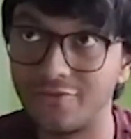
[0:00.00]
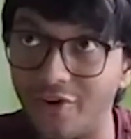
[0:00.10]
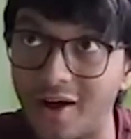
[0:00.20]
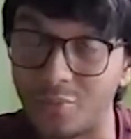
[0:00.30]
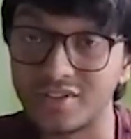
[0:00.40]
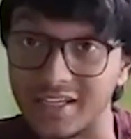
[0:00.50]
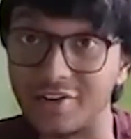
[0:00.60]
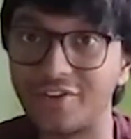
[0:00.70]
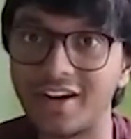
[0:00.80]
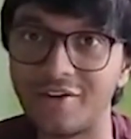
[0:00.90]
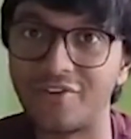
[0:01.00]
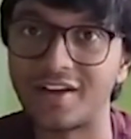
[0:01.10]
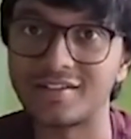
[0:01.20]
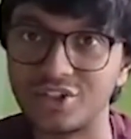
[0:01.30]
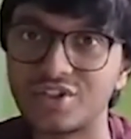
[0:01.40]
far more significant
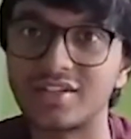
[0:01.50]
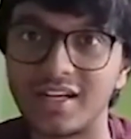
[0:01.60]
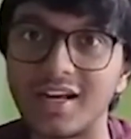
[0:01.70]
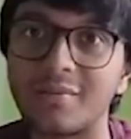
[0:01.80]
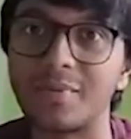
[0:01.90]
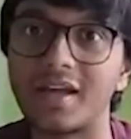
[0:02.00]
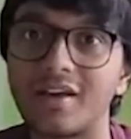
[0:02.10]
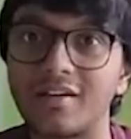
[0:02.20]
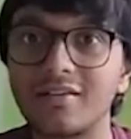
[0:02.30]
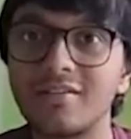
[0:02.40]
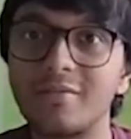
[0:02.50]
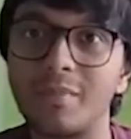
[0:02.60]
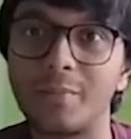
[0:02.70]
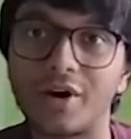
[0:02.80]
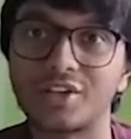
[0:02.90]
effects than just sitting and playing
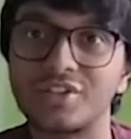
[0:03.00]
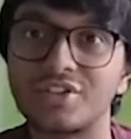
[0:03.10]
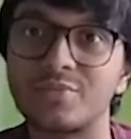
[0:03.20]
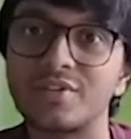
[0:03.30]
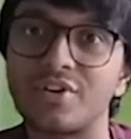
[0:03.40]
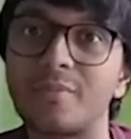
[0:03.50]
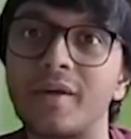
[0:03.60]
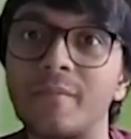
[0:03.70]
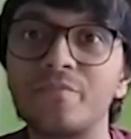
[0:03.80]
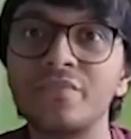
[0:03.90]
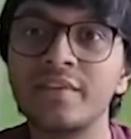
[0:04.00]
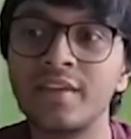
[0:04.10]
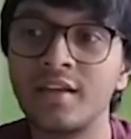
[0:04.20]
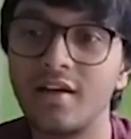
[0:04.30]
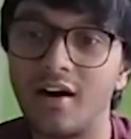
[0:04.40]
my percussion instruments on me.
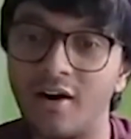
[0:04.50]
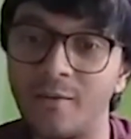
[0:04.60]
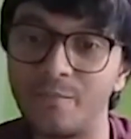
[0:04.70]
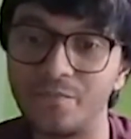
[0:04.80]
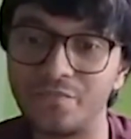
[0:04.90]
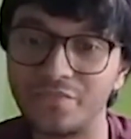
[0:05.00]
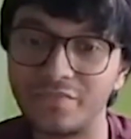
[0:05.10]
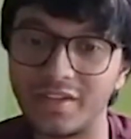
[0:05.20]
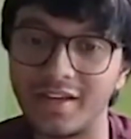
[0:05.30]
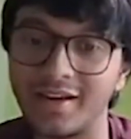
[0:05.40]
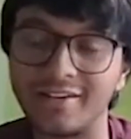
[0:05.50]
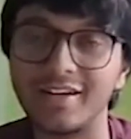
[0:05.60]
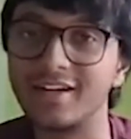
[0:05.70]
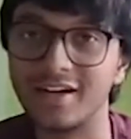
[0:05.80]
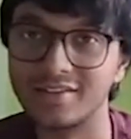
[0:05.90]
Um, it
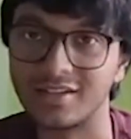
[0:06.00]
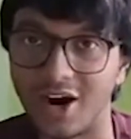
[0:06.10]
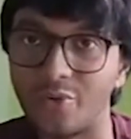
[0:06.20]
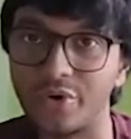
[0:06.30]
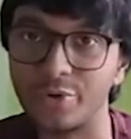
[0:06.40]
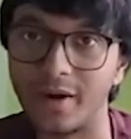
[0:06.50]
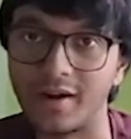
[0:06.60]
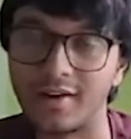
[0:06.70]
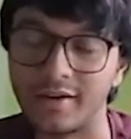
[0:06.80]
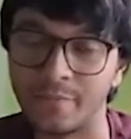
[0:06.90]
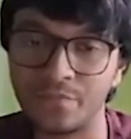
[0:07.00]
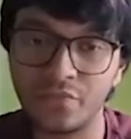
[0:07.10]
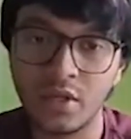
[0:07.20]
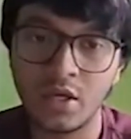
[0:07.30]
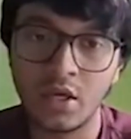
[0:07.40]
really does ground you mentally.
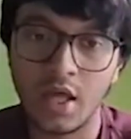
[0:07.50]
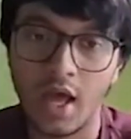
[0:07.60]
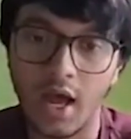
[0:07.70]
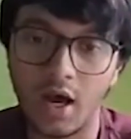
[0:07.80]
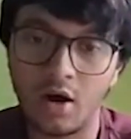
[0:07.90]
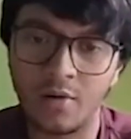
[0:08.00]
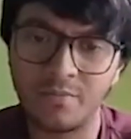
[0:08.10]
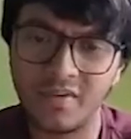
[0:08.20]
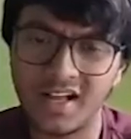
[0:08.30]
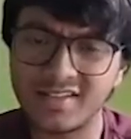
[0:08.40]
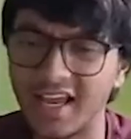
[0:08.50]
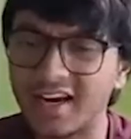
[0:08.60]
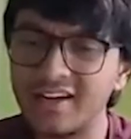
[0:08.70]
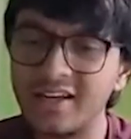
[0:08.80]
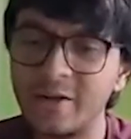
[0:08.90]
Um, and
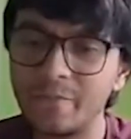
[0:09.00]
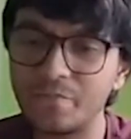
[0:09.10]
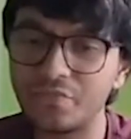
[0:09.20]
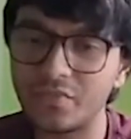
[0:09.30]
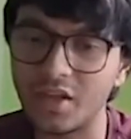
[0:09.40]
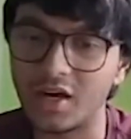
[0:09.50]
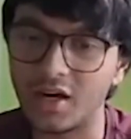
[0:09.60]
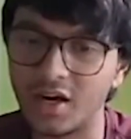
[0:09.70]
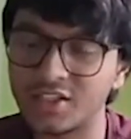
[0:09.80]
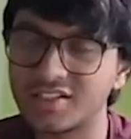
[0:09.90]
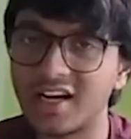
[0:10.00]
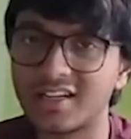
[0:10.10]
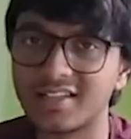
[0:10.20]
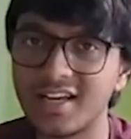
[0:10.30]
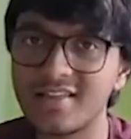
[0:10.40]
secondly, I just like
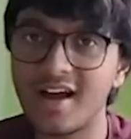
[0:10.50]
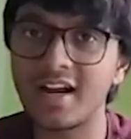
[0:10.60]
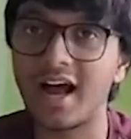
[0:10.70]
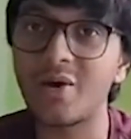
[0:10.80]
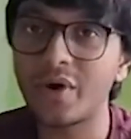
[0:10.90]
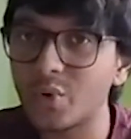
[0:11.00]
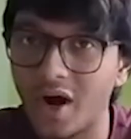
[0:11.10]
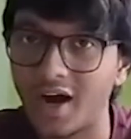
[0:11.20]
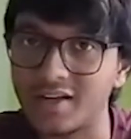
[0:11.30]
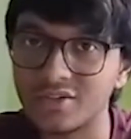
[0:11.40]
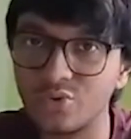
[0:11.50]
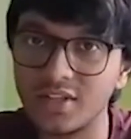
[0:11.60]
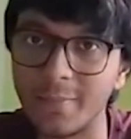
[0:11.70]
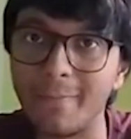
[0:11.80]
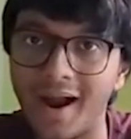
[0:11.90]
to say that I went to a high school
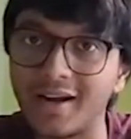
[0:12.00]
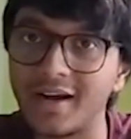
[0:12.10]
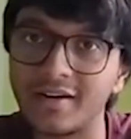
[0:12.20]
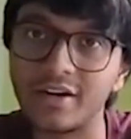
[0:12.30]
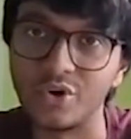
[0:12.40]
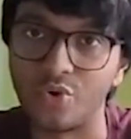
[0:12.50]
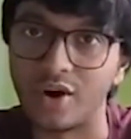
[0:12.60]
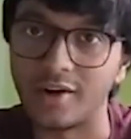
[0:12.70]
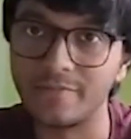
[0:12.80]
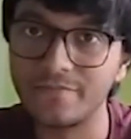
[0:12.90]
that mandated yoga.